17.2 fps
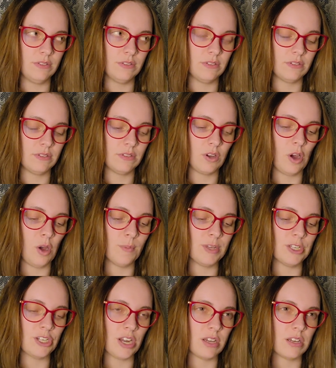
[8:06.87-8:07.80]
Call
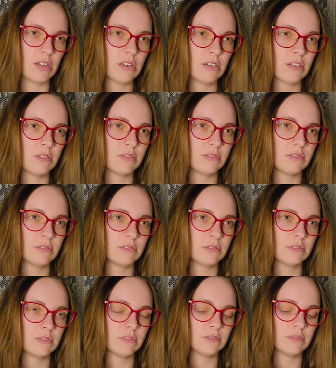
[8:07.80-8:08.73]
me Jake.
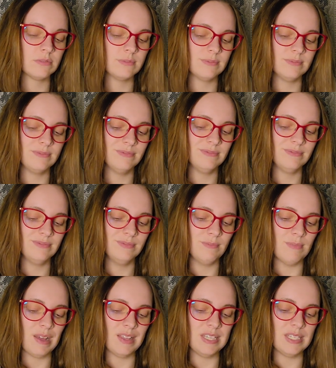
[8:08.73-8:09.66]

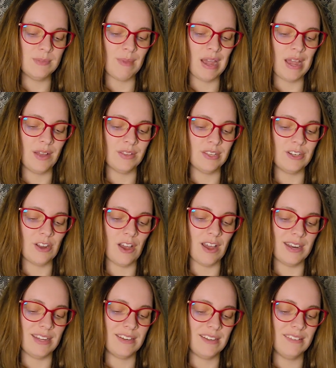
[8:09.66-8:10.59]
Meli smiled and
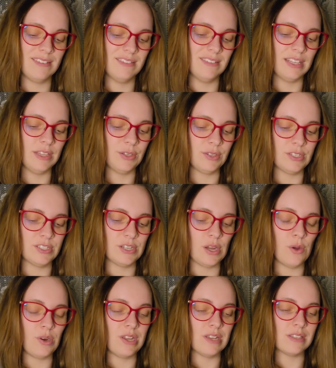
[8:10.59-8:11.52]
nodded, then looked at
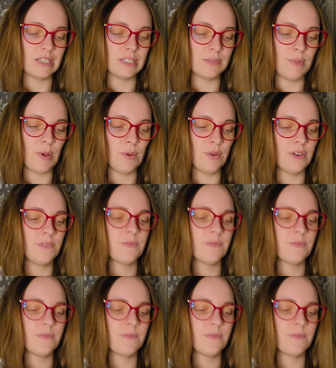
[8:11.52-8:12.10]
Tony as he spoke.